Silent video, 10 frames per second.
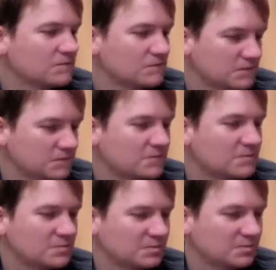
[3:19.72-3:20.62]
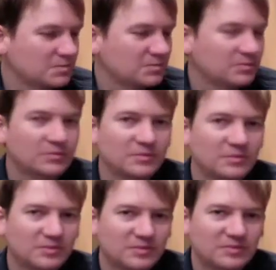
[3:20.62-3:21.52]

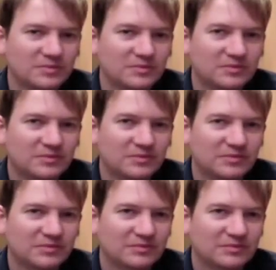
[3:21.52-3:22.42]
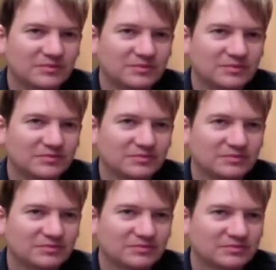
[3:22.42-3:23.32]

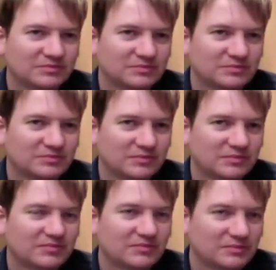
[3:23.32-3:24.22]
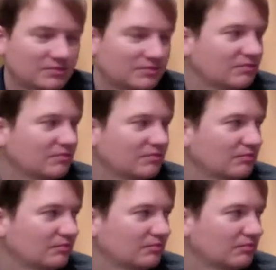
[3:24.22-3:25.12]

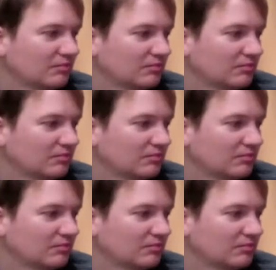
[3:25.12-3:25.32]
(silent)